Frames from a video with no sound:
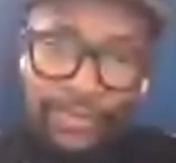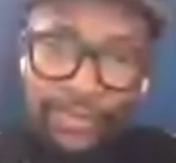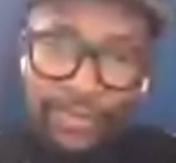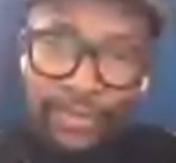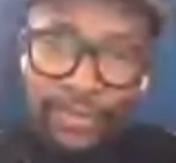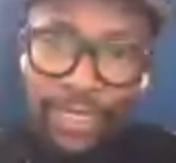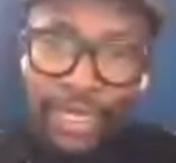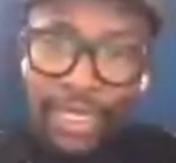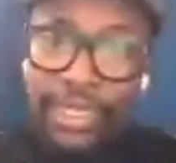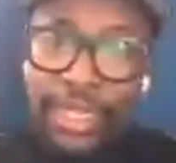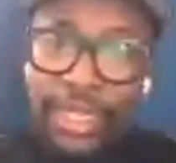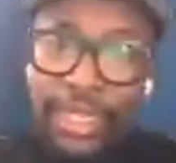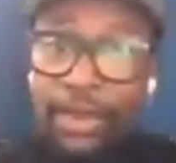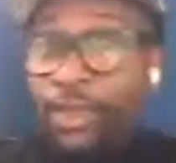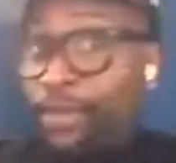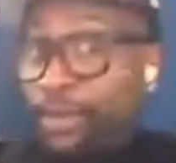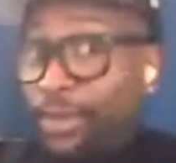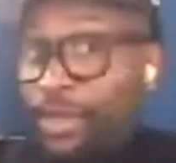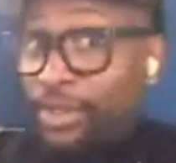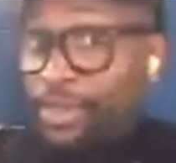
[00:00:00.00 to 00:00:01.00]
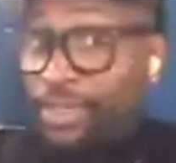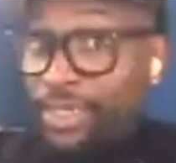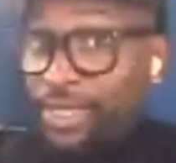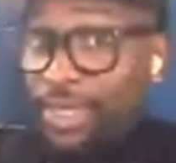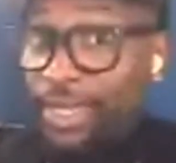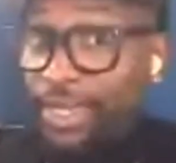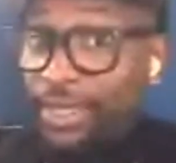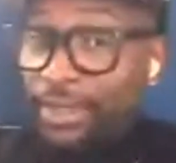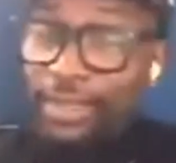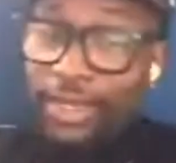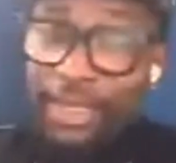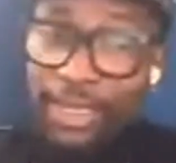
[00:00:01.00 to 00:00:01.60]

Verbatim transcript: And now here we are today.